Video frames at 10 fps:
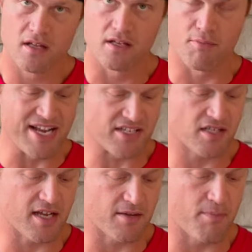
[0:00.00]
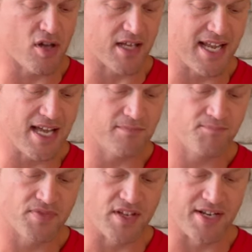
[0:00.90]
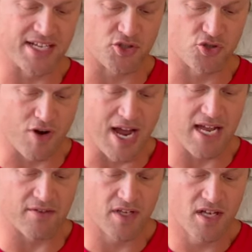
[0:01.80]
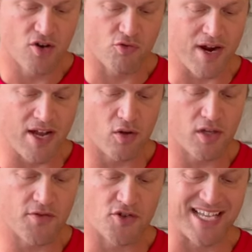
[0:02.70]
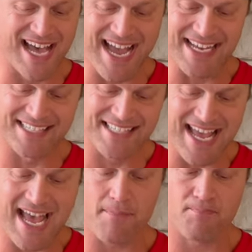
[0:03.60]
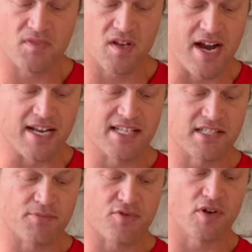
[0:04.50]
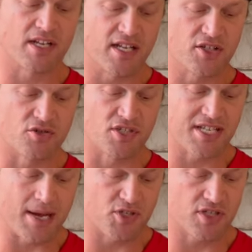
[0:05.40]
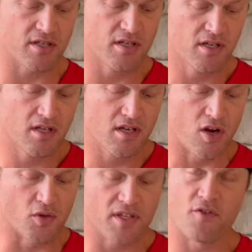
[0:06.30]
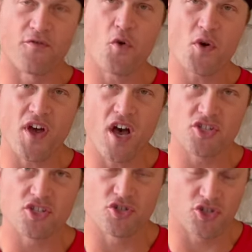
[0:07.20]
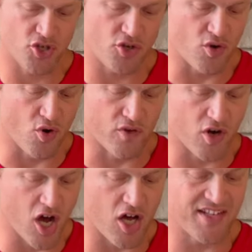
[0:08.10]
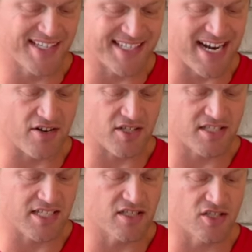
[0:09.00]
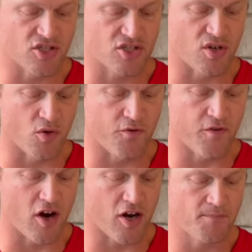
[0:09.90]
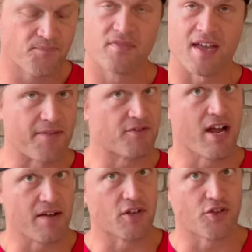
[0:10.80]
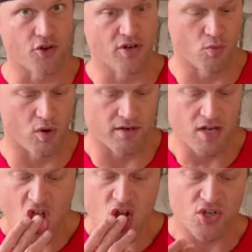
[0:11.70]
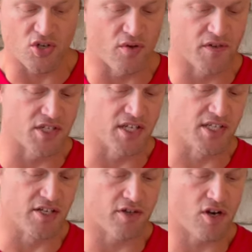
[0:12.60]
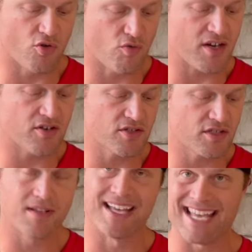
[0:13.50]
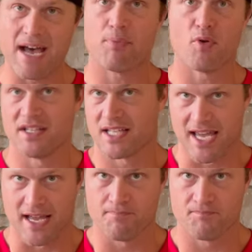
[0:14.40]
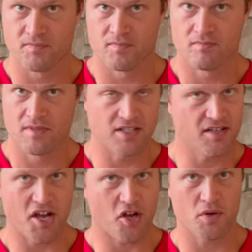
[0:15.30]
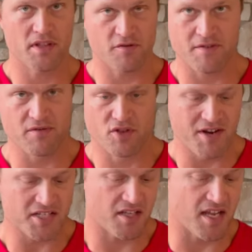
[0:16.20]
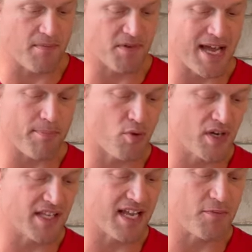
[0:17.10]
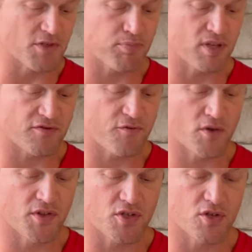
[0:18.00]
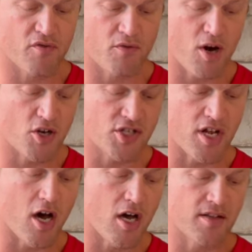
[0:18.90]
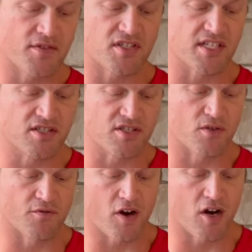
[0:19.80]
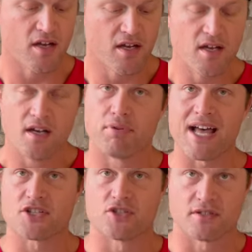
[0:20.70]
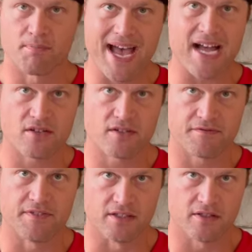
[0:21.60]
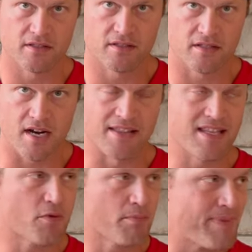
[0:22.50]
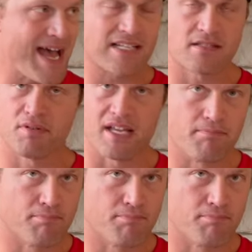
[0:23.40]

Nebraska's got the ball again. Their next drive, Raiola, there's a high snap. All right, he ends up throwing an interception. Only the 4th Huskers turnover on the entire season so far after having 31 turnovers a year ago. Rutgers, at that point in the game, it did not go in their favor the rest of the game, but that point in the game was +4 in the turnover margin on the season so far. Blackshirts back on the field, all right? And they were back to playing